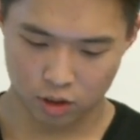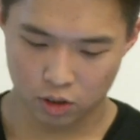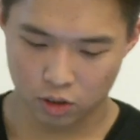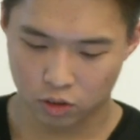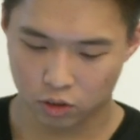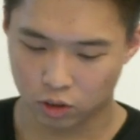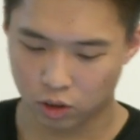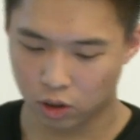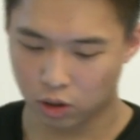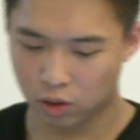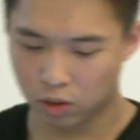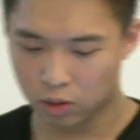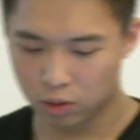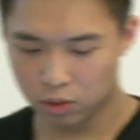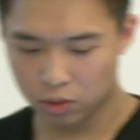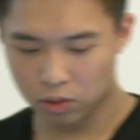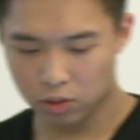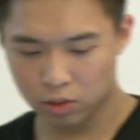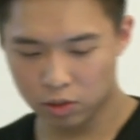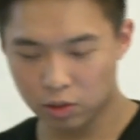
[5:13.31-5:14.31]
So
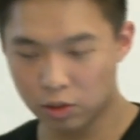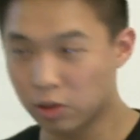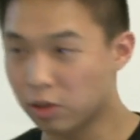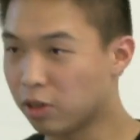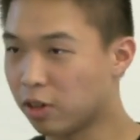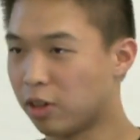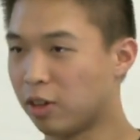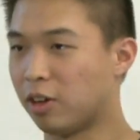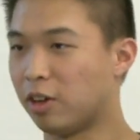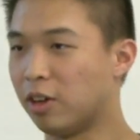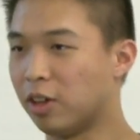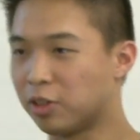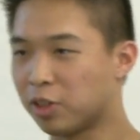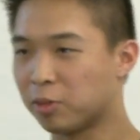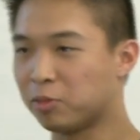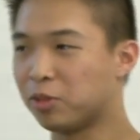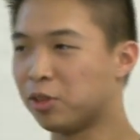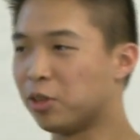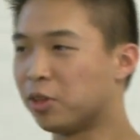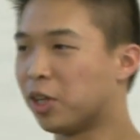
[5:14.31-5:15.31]
it's
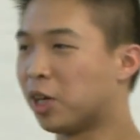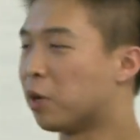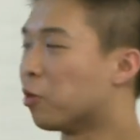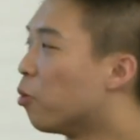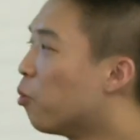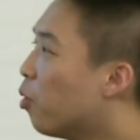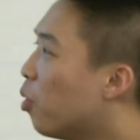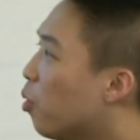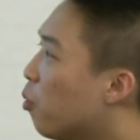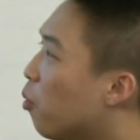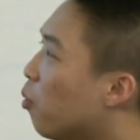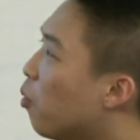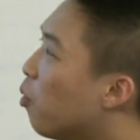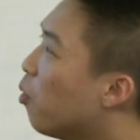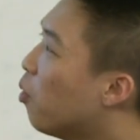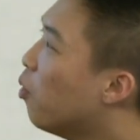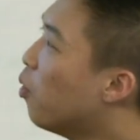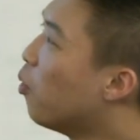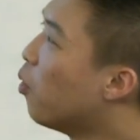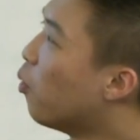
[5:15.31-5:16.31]
up to you. Like, what,
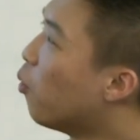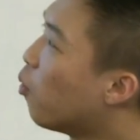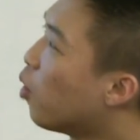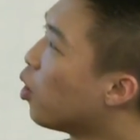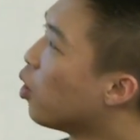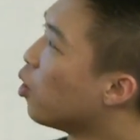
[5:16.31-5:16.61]
what,